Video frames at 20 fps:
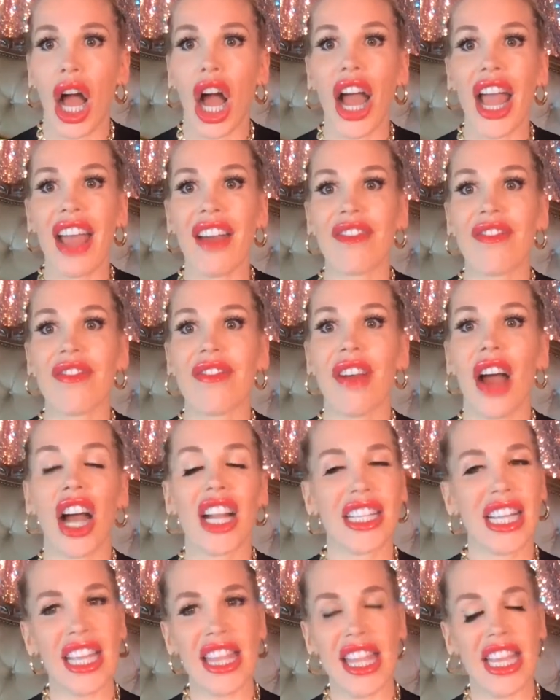I
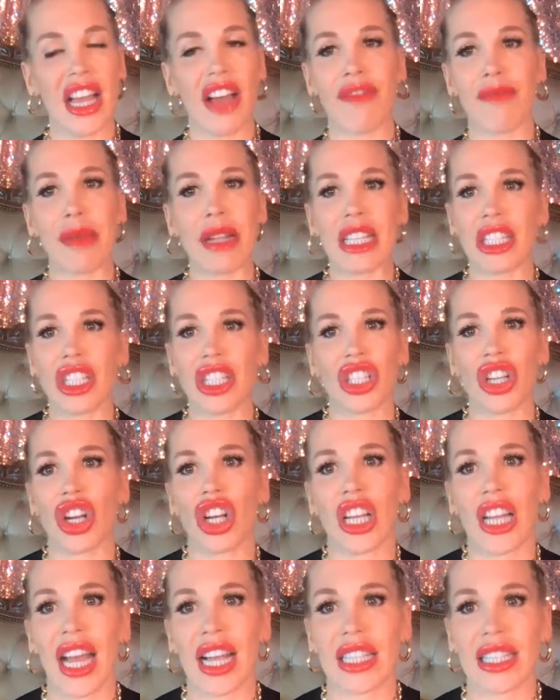don't think I've been to
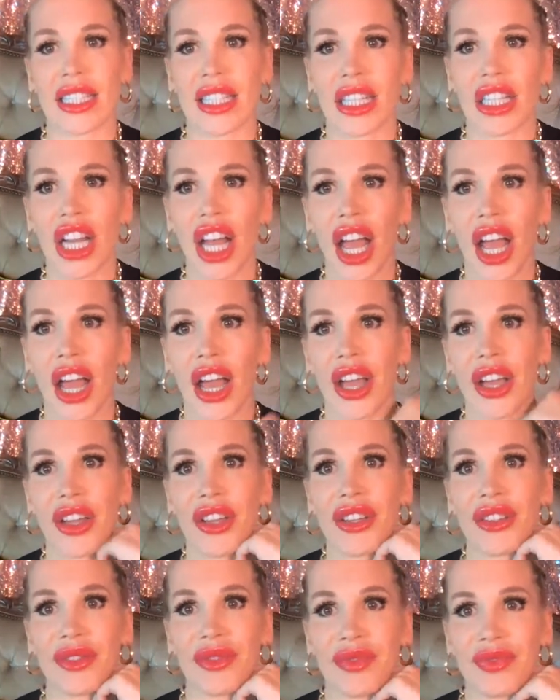Doncaster,
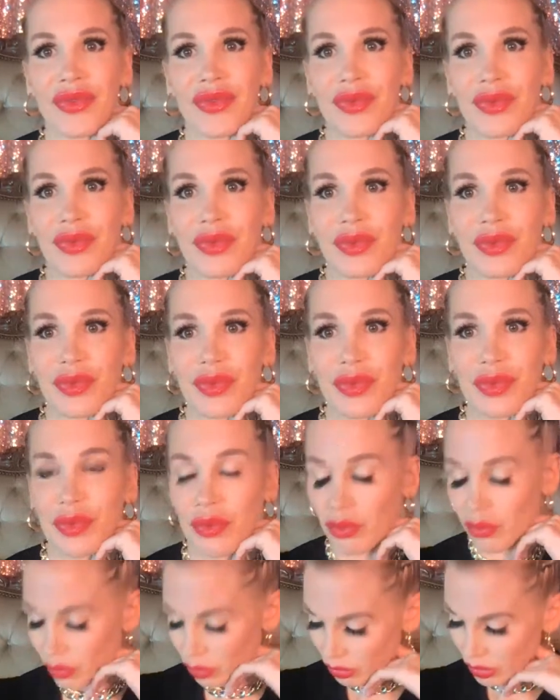no.
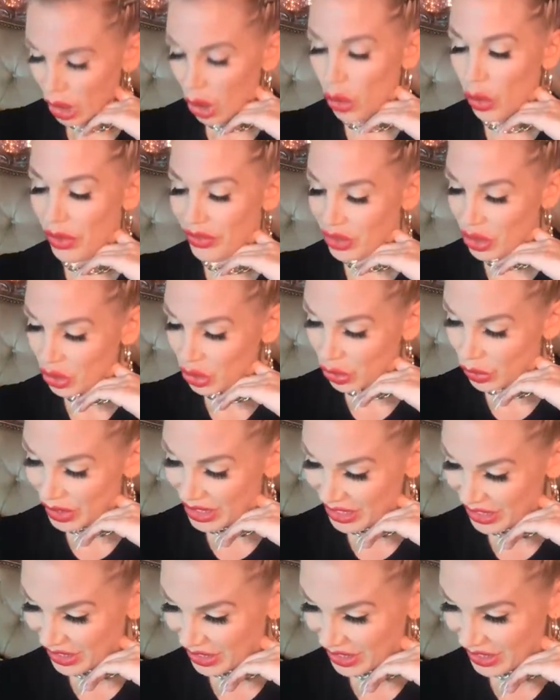Oh, I've got
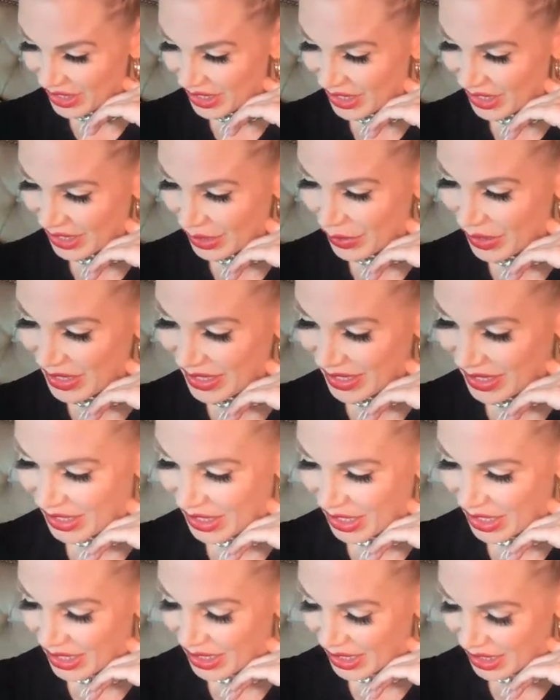questions. This
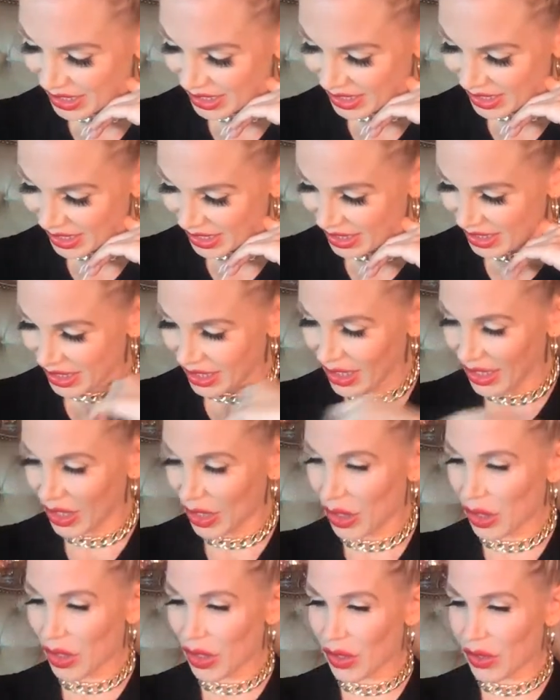question.
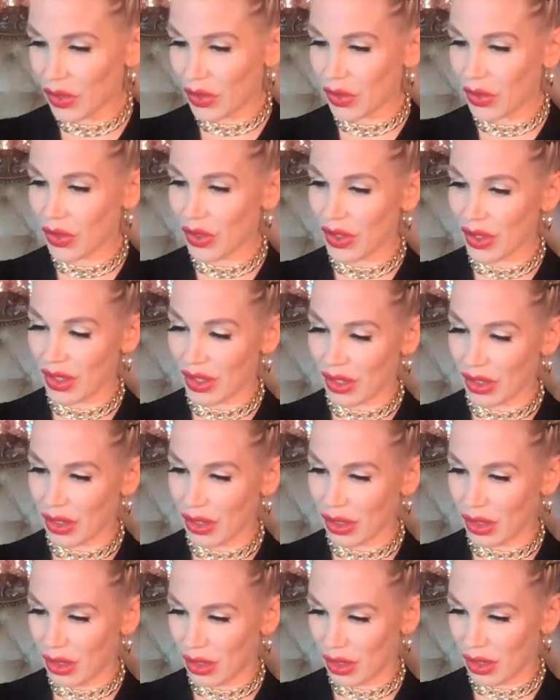Oh.
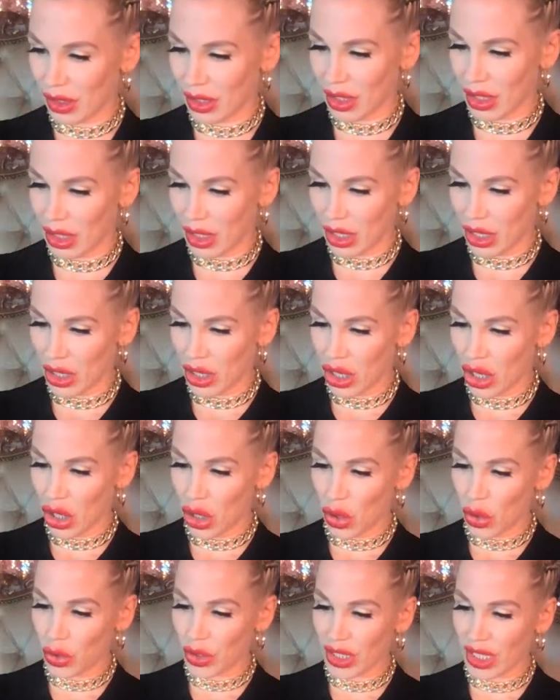
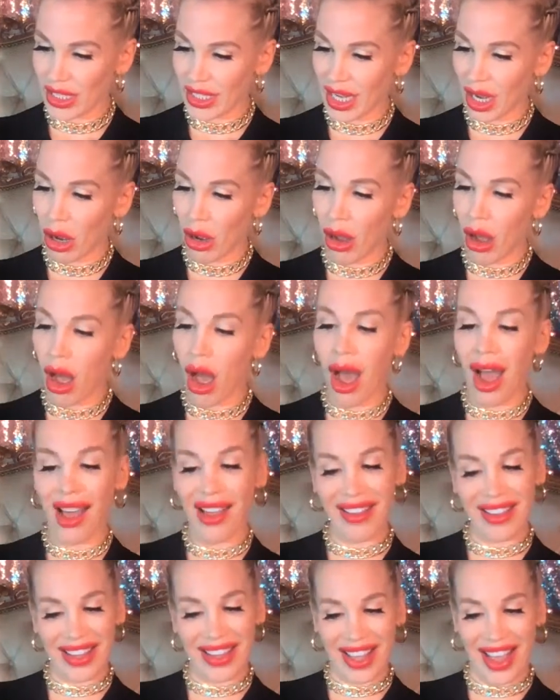Also,
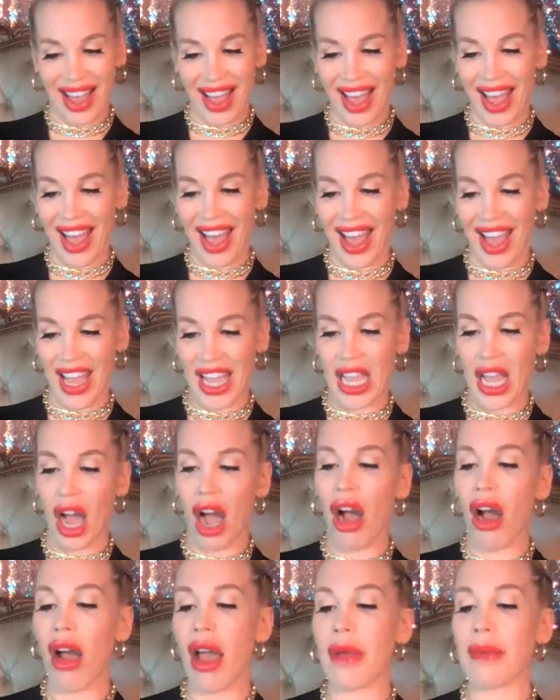
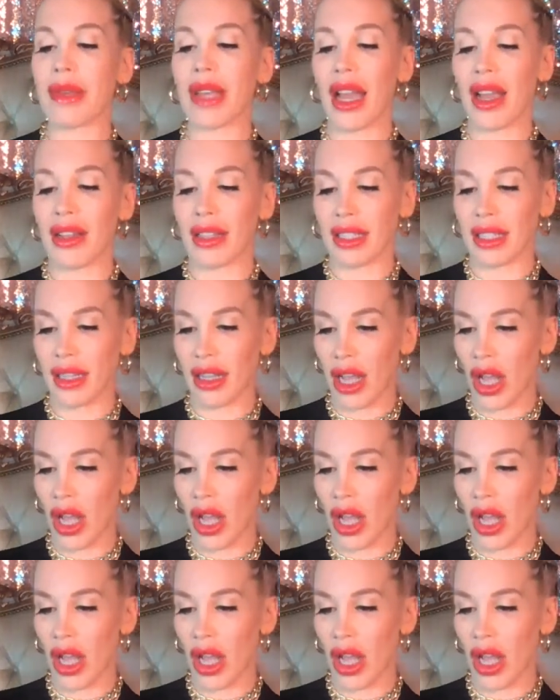okay. I'm going